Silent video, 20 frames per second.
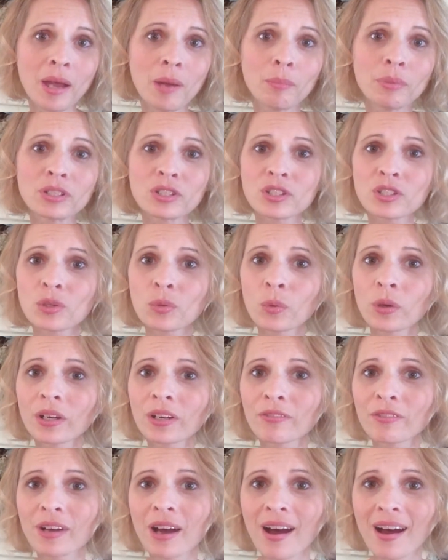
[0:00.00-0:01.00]
But just a
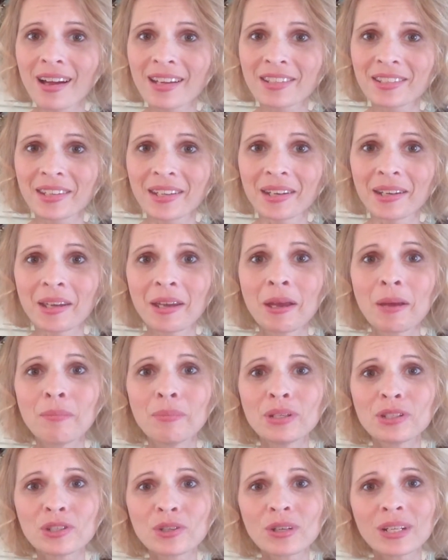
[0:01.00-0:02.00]
word of caution,
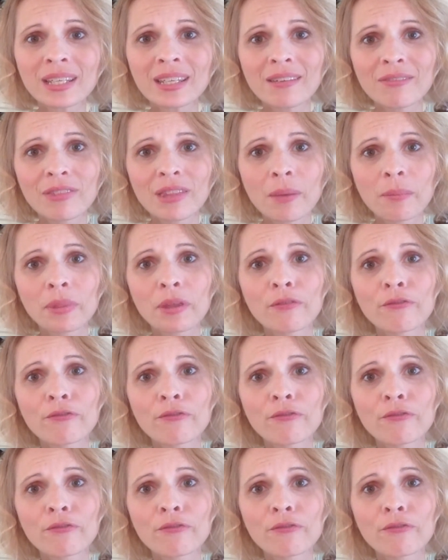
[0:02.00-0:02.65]
be sure to give them the